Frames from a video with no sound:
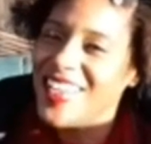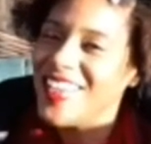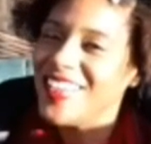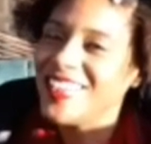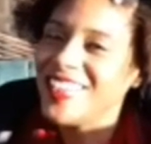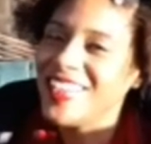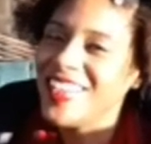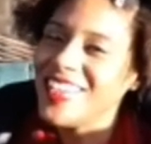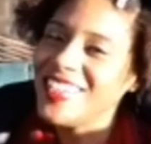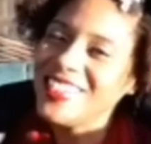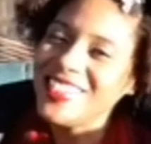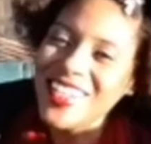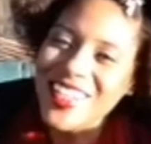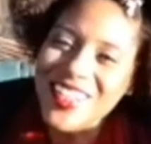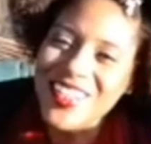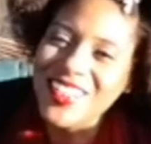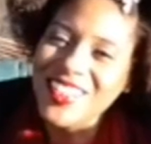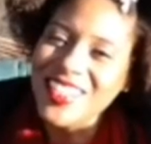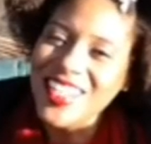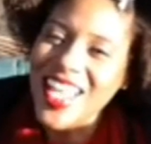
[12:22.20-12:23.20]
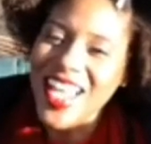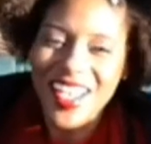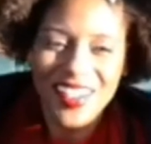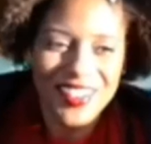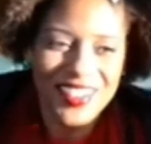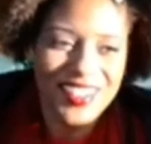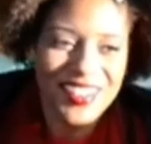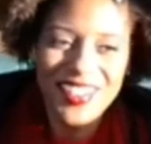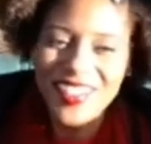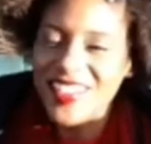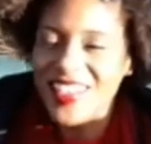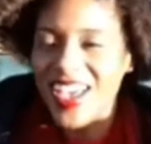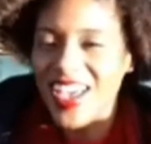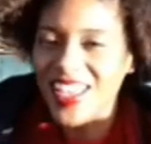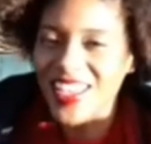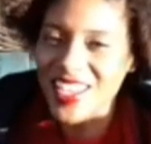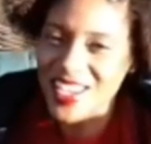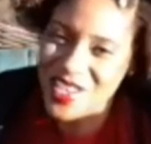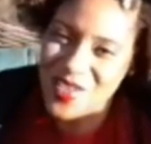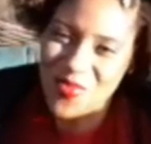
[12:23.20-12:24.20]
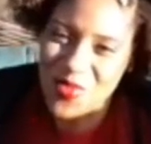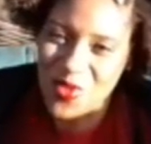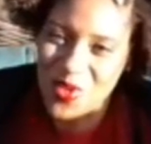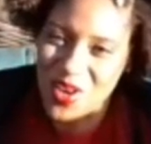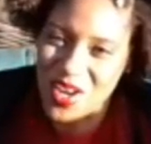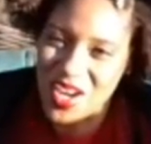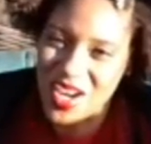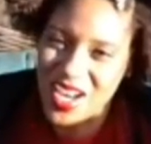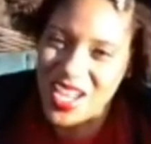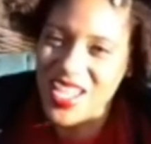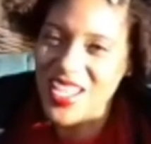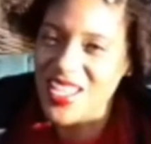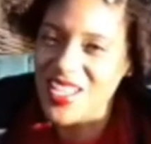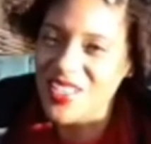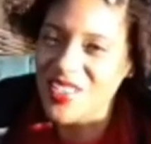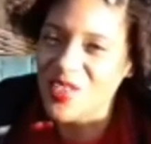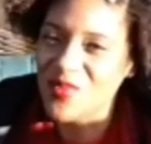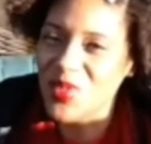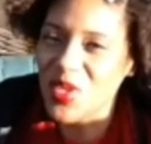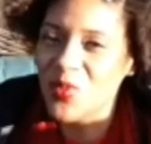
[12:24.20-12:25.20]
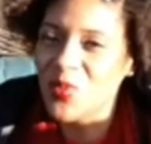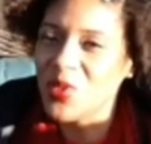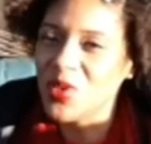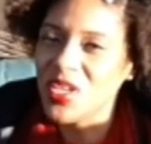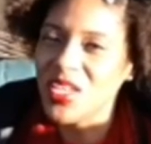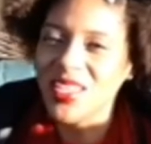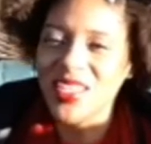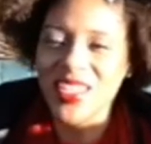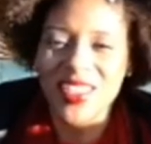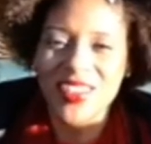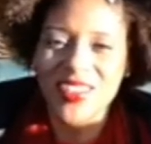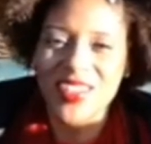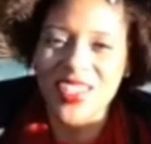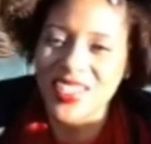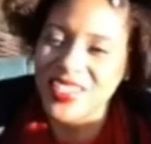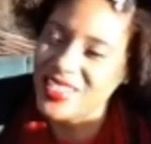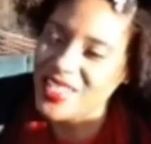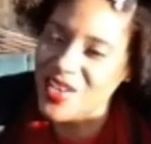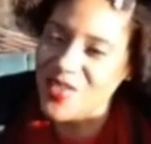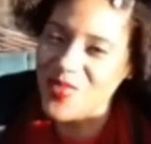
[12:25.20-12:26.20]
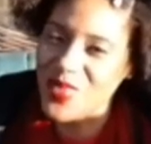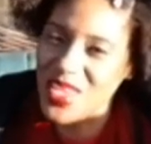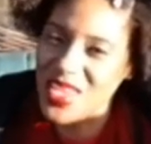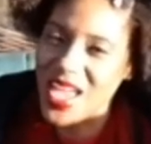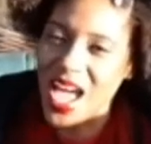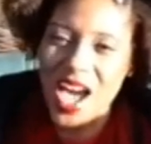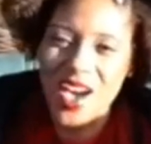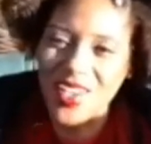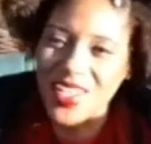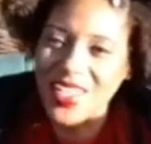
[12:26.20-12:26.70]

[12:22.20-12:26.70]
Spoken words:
that I don't have to do that anymore, and people can either accept me how I